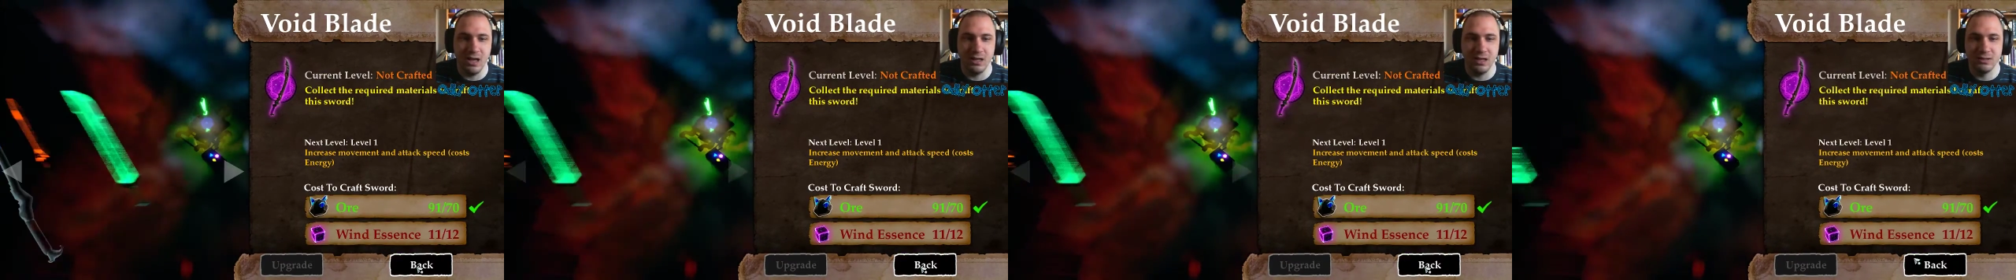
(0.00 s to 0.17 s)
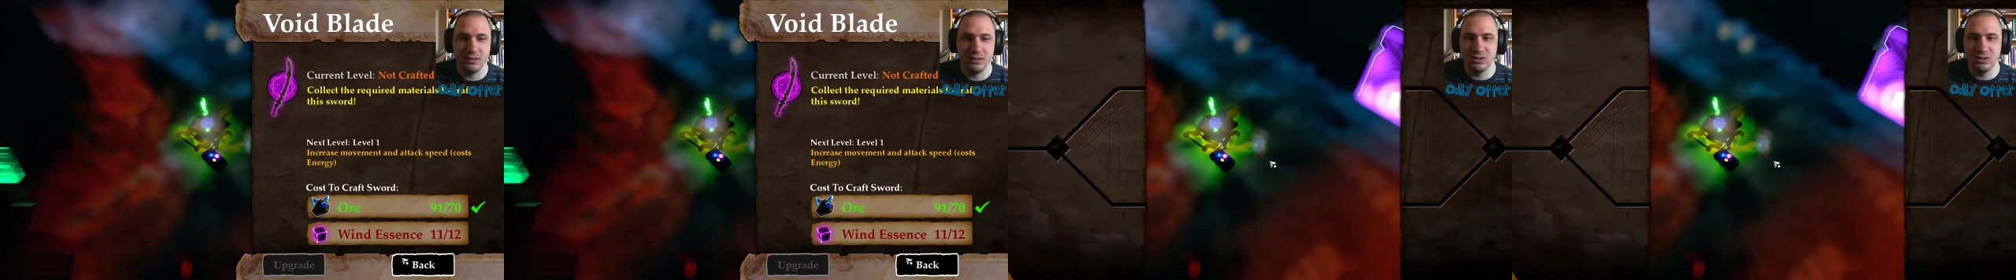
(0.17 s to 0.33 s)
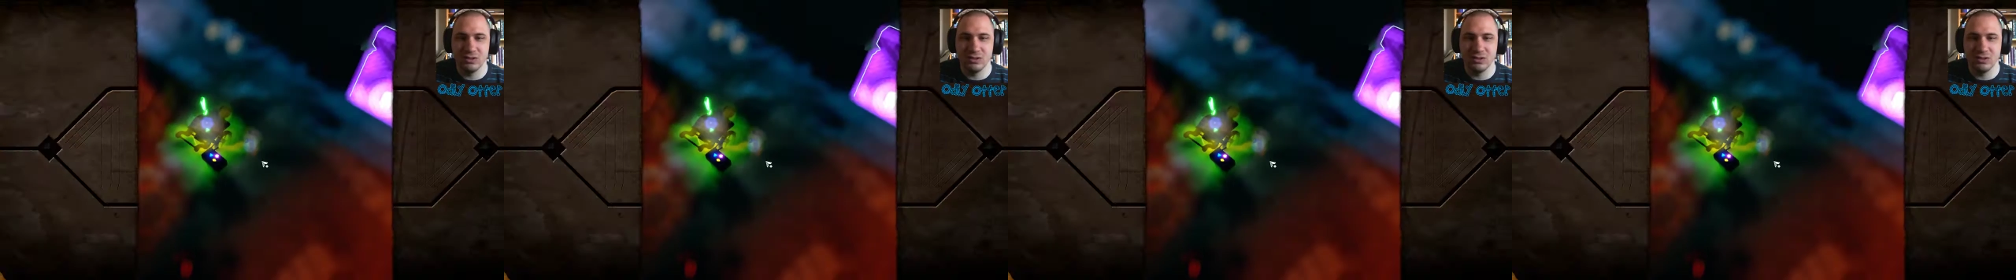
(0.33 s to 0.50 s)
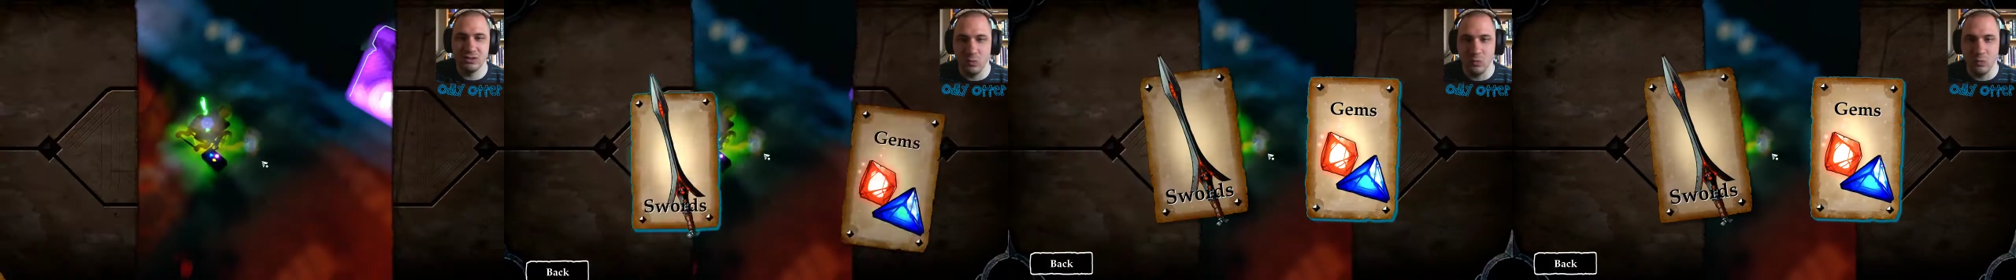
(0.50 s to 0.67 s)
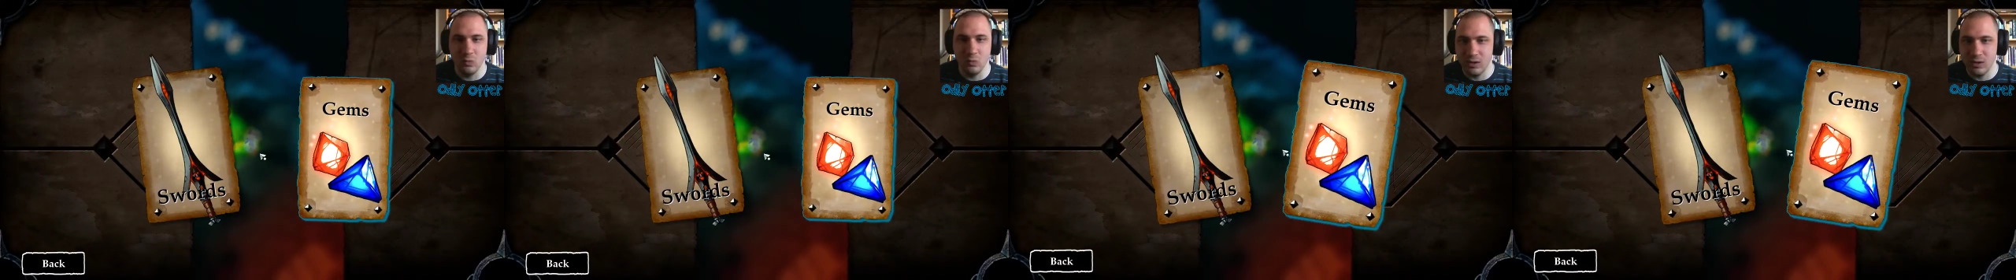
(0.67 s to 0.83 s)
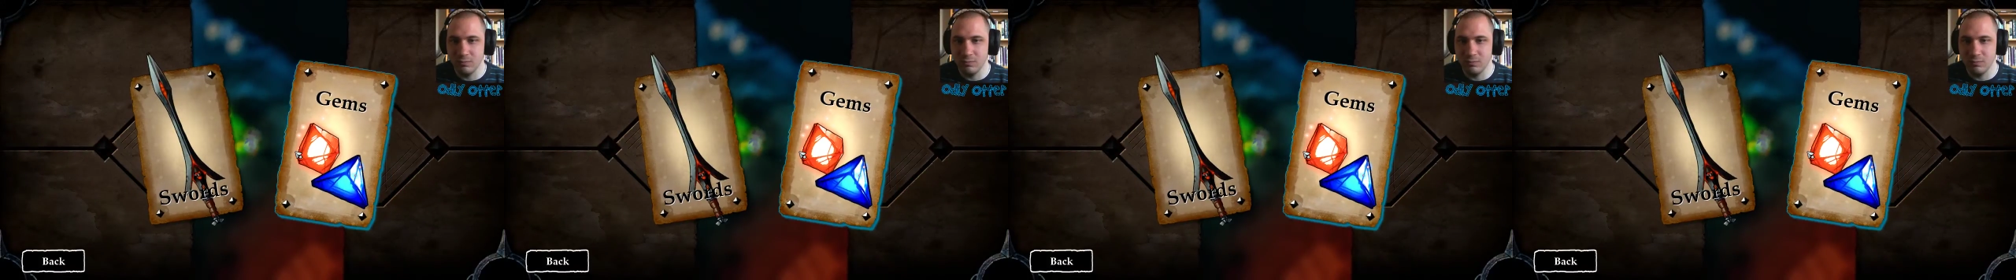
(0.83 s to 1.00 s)
just
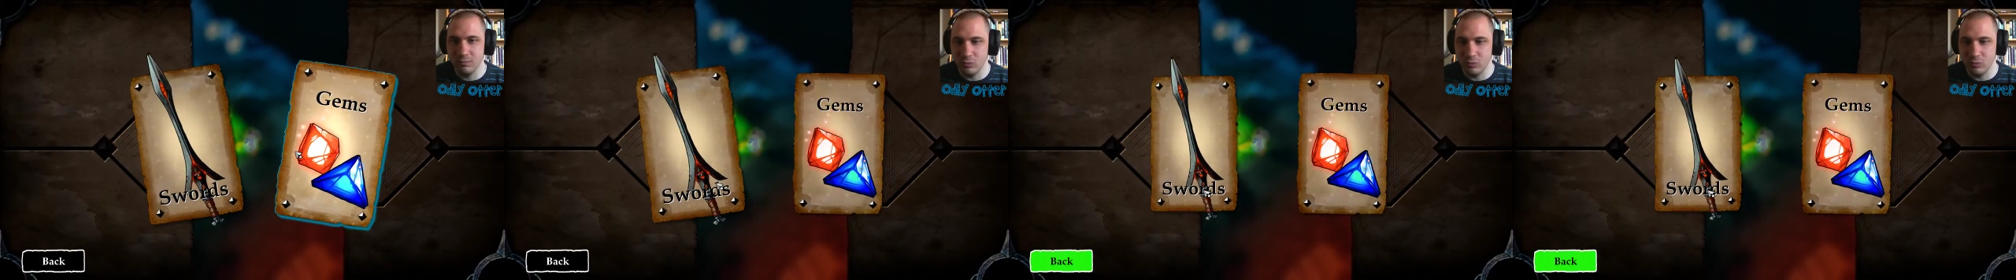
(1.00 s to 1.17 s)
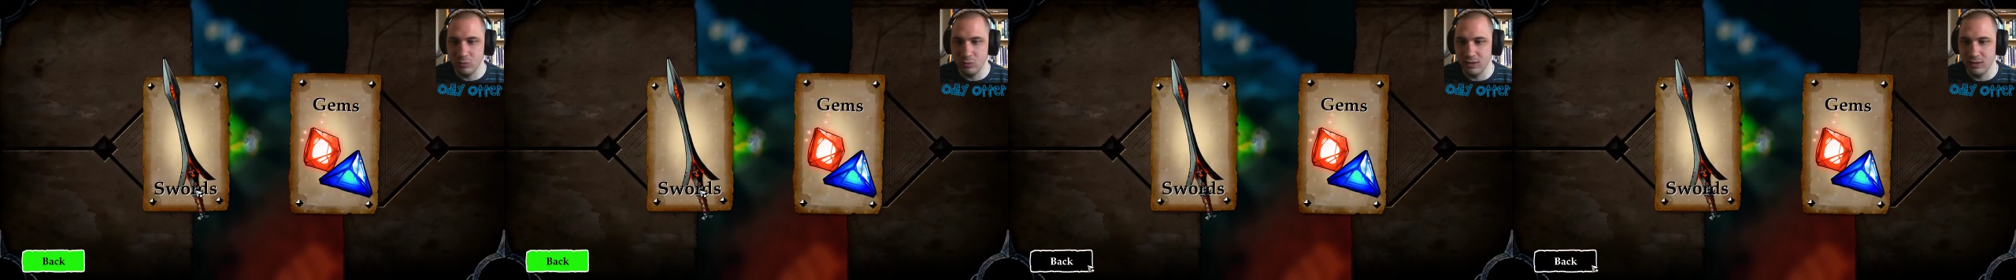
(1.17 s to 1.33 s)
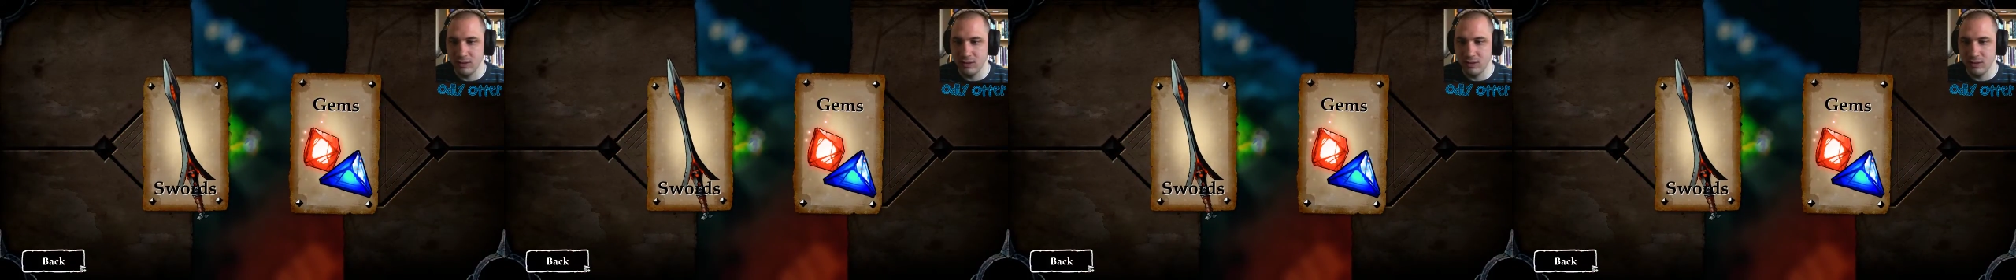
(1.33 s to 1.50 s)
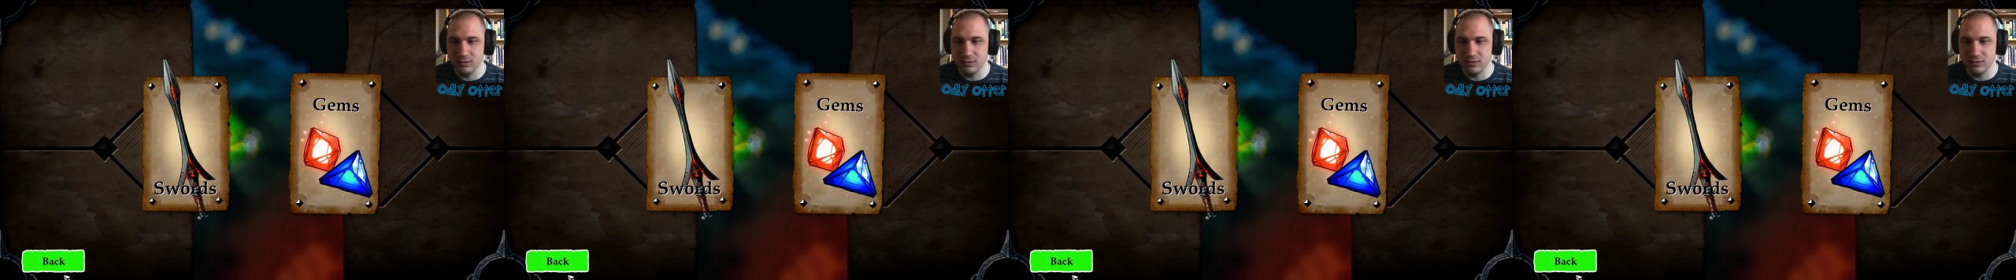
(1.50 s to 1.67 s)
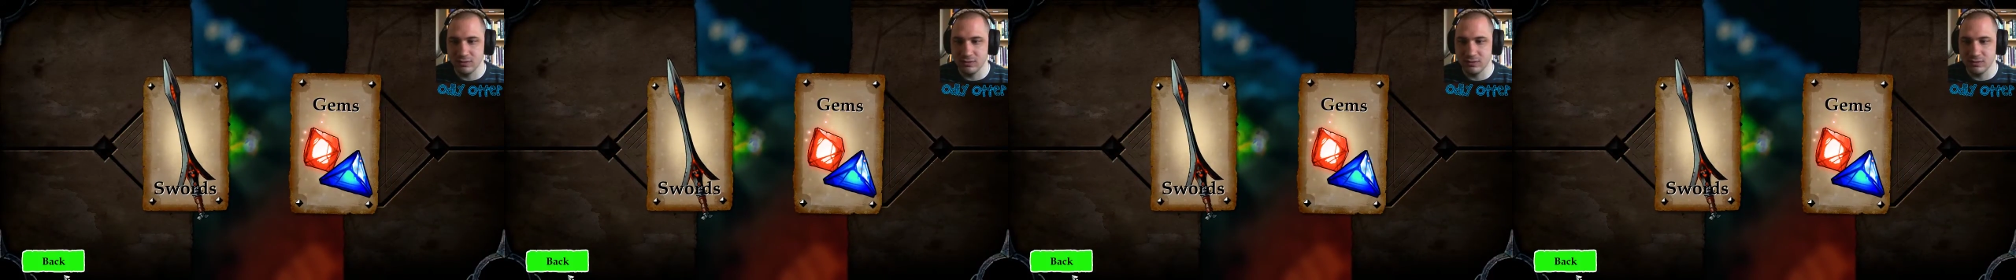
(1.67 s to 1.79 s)
one more wind essence.